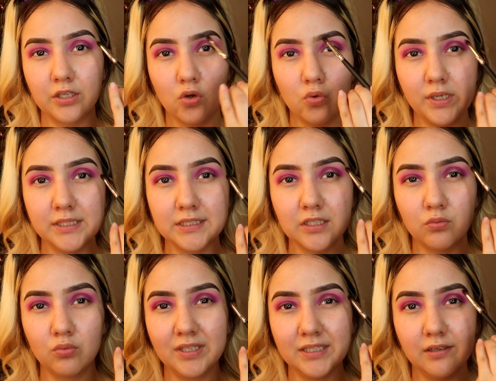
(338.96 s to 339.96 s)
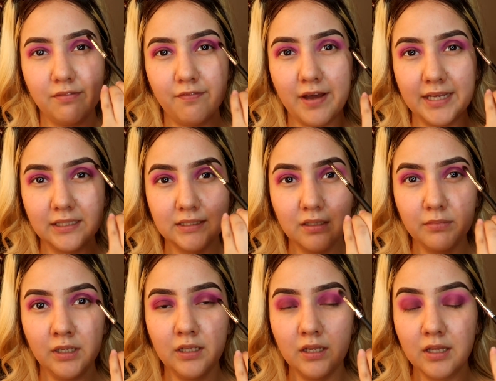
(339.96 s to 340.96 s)
the creases and really define
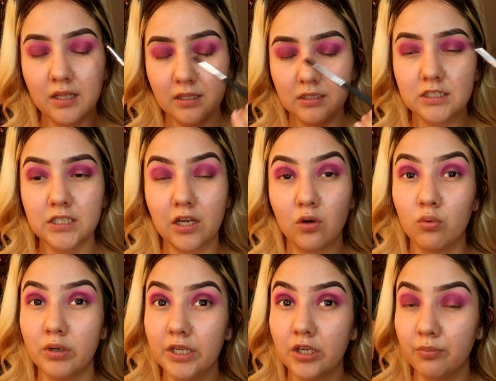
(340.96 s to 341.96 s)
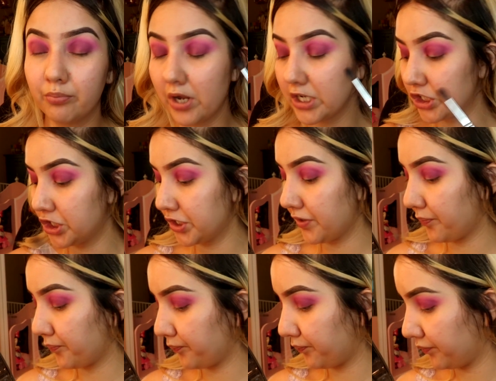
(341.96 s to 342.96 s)
something, this is like a really good brush.
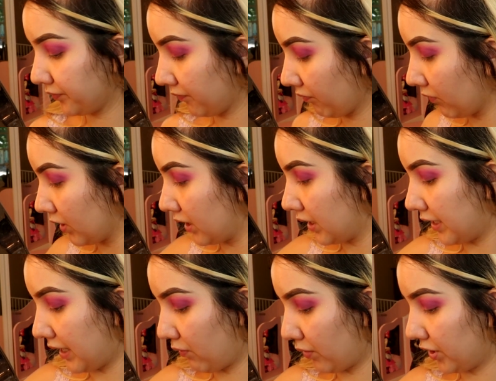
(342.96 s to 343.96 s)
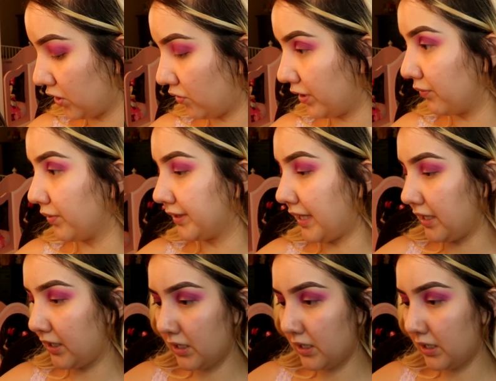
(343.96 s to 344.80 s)
And I want to go in with that